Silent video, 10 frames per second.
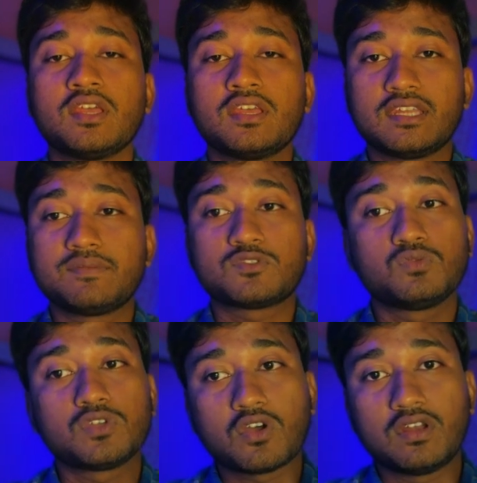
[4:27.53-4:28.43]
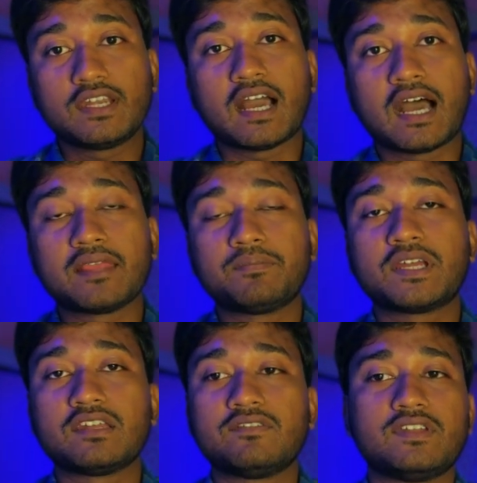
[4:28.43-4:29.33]
ribs, we call it
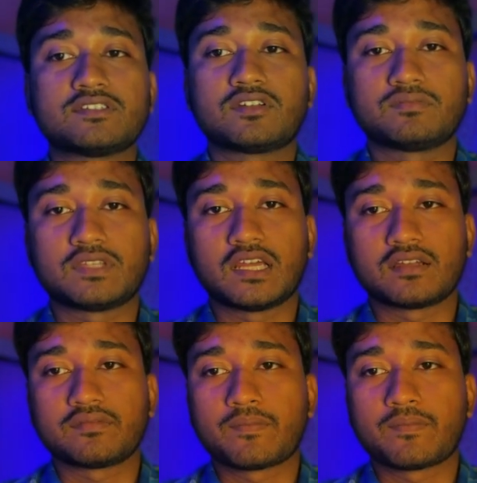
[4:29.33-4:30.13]
hyperinflation of the lung.